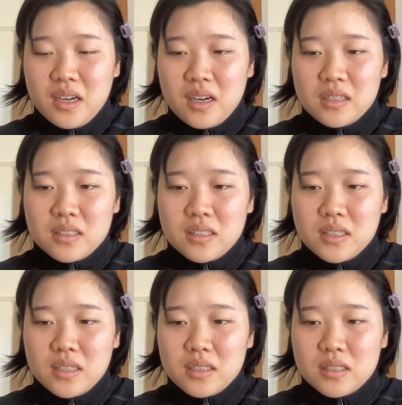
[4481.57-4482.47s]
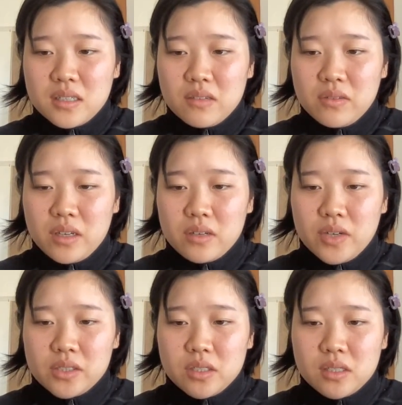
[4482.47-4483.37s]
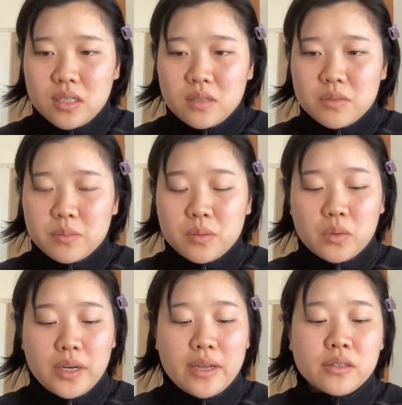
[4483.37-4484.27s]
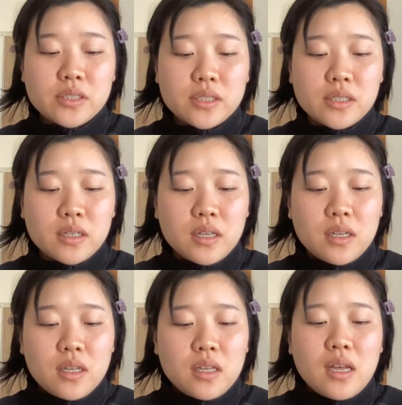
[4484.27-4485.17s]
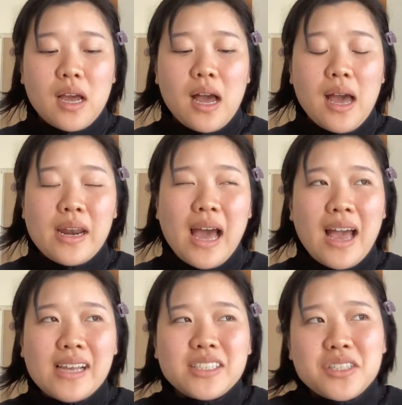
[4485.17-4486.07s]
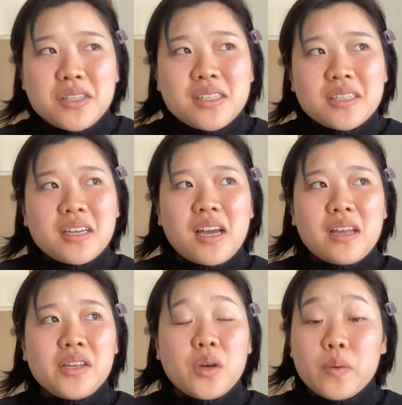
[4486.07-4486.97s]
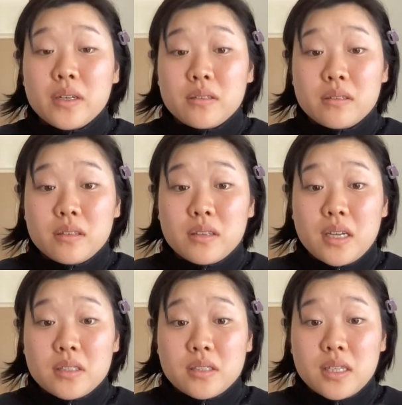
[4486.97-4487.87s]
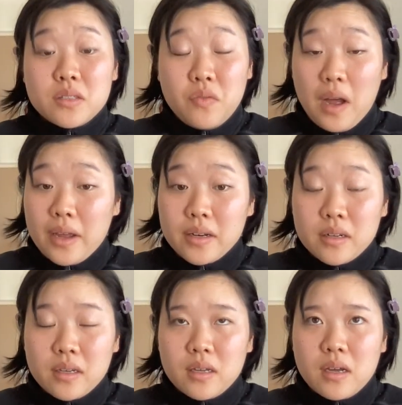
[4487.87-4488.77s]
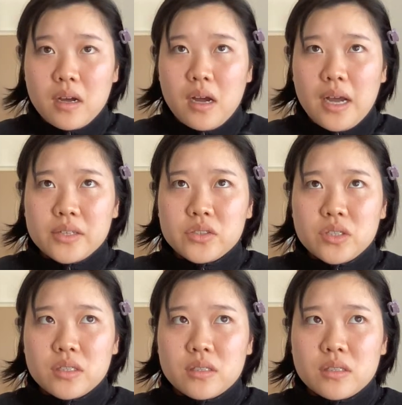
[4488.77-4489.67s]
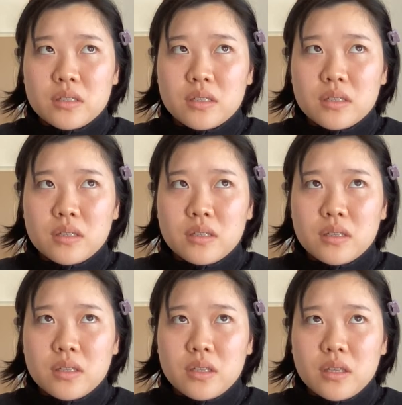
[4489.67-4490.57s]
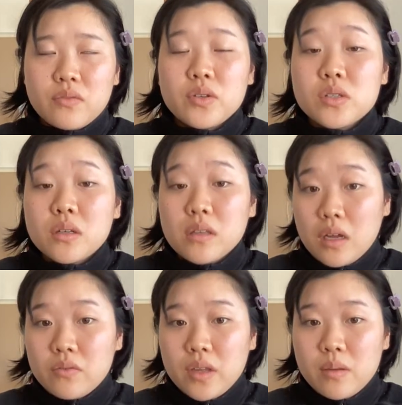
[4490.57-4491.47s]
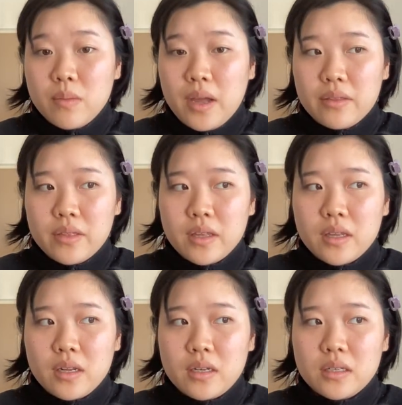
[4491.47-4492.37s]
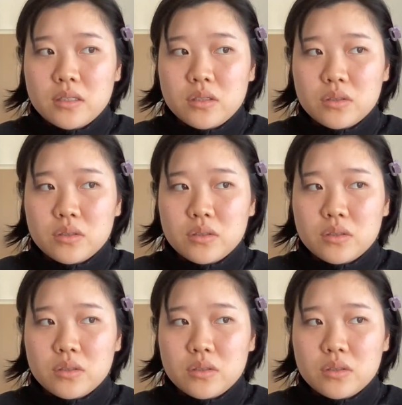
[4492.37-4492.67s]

Honestly, I still have love. I just need him to put more energy. And I just, you know what? That's fine. I just if you still love him, I think he needs